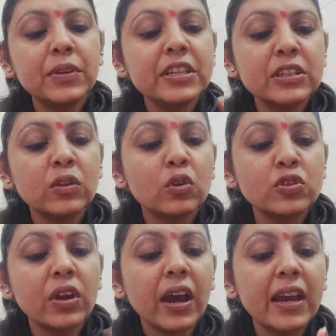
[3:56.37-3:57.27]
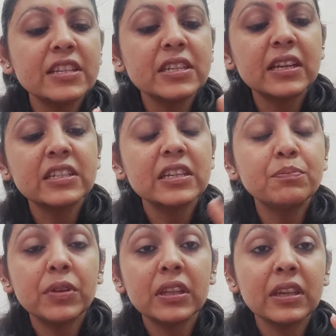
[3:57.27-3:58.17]
Please close your eyes, take a deep
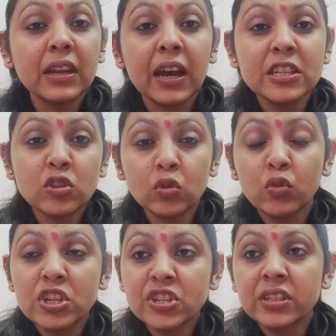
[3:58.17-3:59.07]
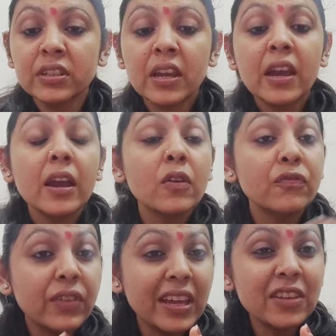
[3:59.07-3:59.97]
breath and ask your question
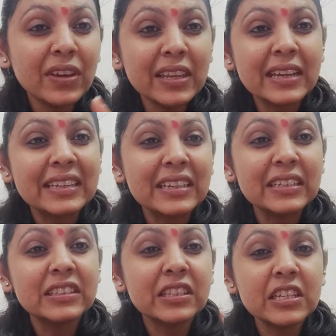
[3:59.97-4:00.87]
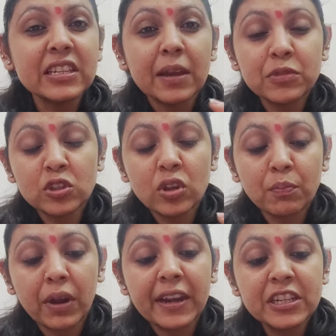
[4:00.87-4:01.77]
very, very clearly three times in your
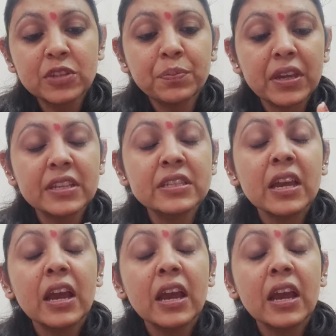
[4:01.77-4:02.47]
mind space.